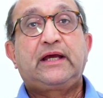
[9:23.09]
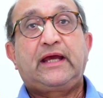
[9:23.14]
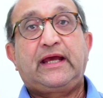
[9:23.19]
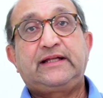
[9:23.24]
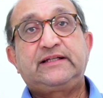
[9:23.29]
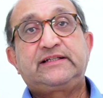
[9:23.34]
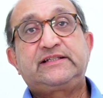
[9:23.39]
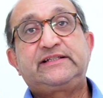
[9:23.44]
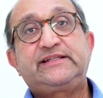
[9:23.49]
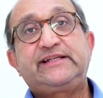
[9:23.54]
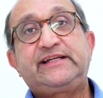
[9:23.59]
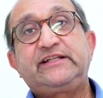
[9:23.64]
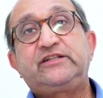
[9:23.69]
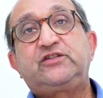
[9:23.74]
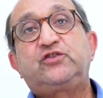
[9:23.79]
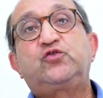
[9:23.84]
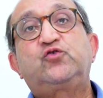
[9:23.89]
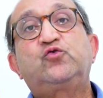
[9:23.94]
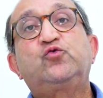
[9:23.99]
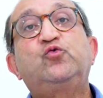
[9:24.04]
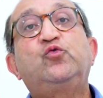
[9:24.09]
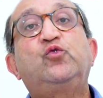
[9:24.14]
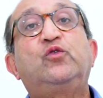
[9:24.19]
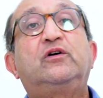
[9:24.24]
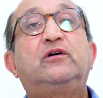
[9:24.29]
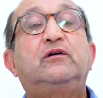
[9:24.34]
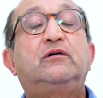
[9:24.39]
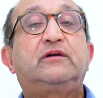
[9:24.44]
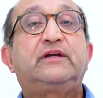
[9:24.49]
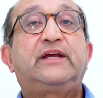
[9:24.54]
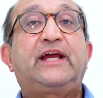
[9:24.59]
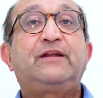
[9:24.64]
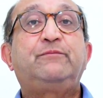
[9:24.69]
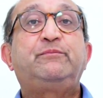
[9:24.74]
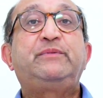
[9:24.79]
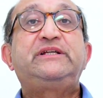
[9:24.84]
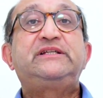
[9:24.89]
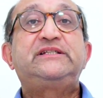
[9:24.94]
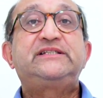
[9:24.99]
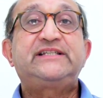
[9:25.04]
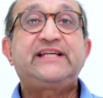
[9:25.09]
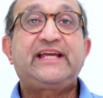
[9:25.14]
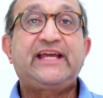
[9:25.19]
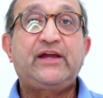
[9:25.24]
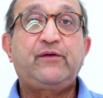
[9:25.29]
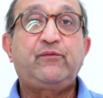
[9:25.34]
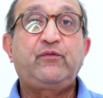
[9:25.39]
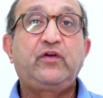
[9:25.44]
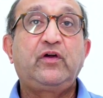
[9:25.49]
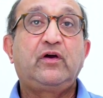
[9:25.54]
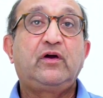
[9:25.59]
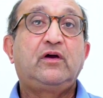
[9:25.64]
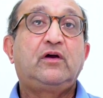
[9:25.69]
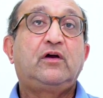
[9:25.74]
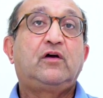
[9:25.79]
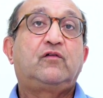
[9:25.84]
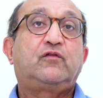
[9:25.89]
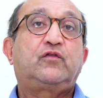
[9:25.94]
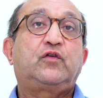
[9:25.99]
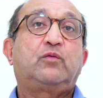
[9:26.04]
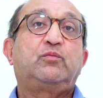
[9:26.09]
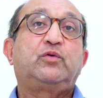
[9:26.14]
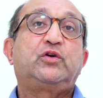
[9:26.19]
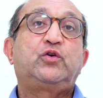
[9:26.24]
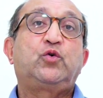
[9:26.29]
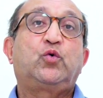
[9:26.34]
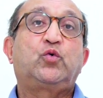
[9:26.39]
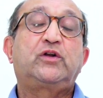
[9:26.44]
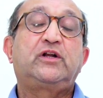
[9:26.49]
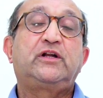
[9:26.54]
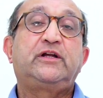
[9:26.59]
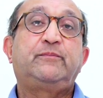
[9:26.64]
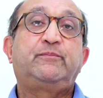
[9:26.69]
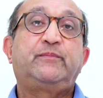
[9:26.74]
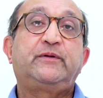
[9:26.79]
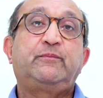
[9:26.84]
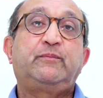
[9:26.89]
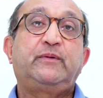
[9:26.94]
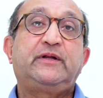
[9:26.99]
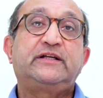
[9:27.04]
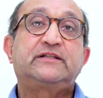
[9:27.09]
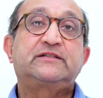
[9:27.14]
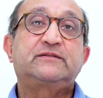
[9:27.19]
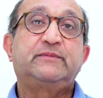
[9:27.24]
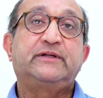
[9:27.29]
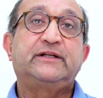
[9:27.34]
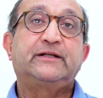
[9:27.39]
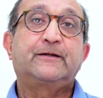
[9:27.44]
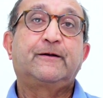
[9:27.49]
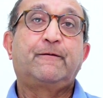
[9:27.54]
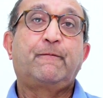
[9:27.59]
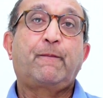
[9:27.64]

and stage 2 can be saved from a total hip replacement.